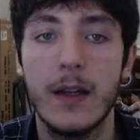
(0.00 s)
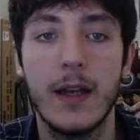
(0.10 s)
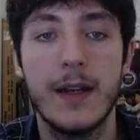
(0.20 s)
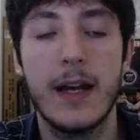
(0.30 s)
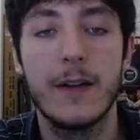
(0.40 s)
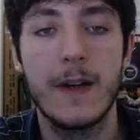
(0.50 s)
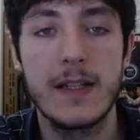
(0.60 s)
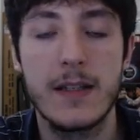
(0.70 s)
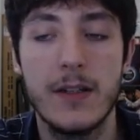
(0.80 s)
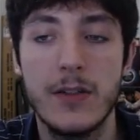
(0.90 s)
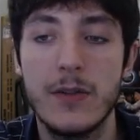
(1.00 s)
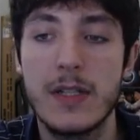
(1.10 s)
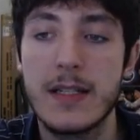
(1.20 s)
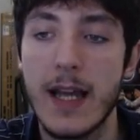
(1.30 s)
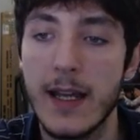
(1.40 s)
And now if I do
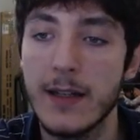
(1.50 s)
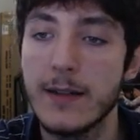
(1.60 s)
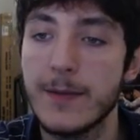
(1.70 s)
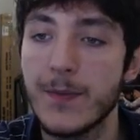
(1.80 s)
set